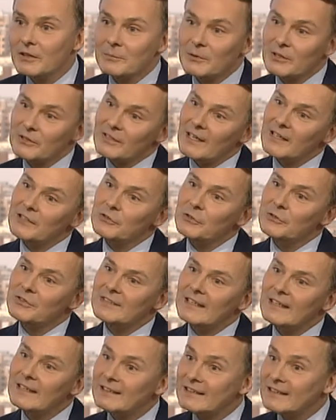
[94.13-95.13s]
Because as you
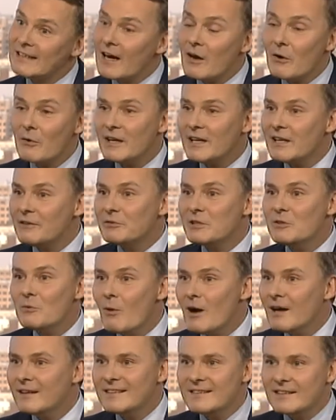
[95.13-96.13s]
said, now
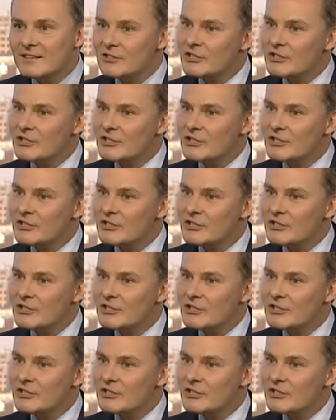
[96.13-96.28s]
everyone is